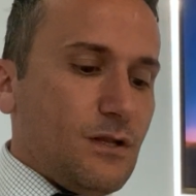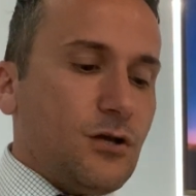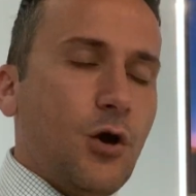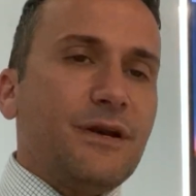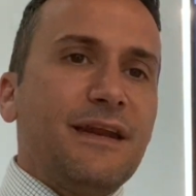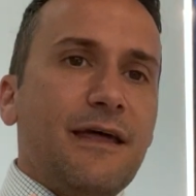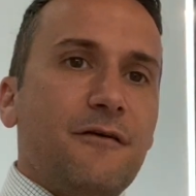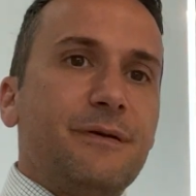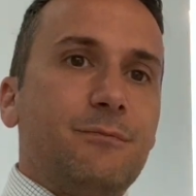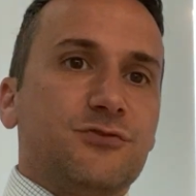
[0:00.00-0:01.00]
going in at
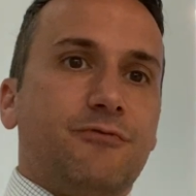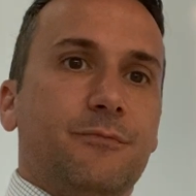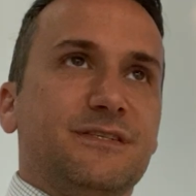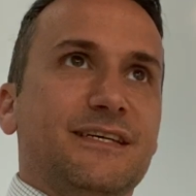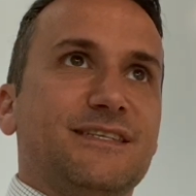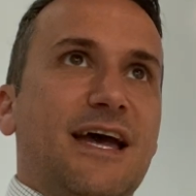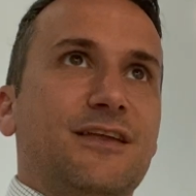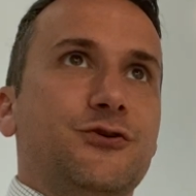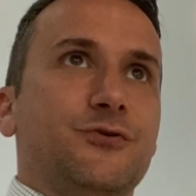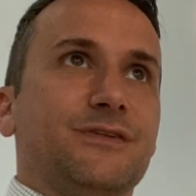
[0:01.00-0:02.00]
people's properties
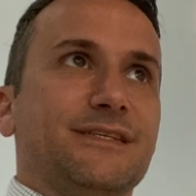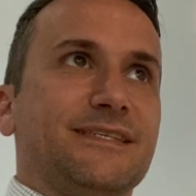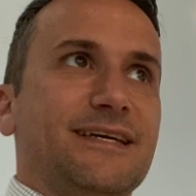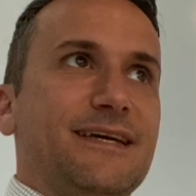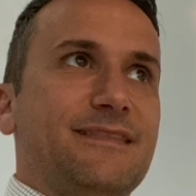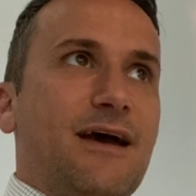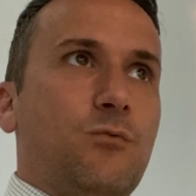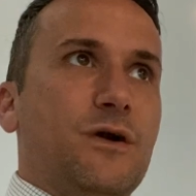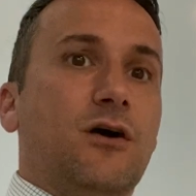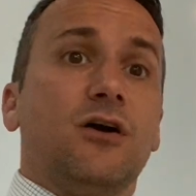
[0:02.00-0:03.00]
and you can see that
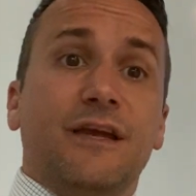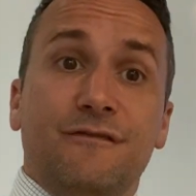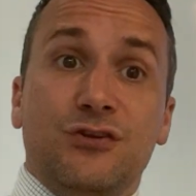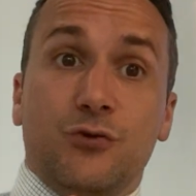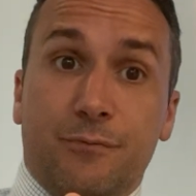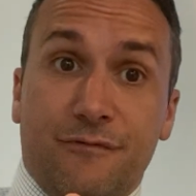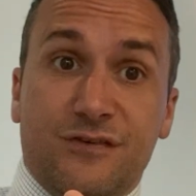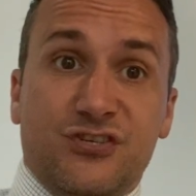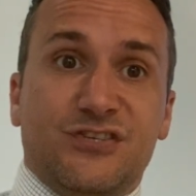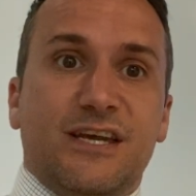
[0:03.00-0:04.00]
we are giving you the
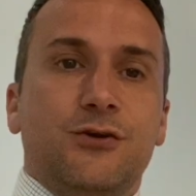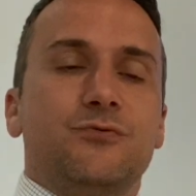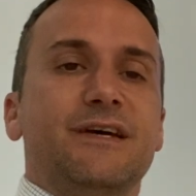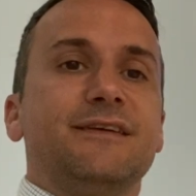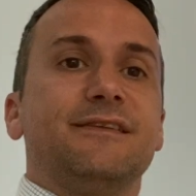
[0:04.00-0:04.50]
provisions that you need.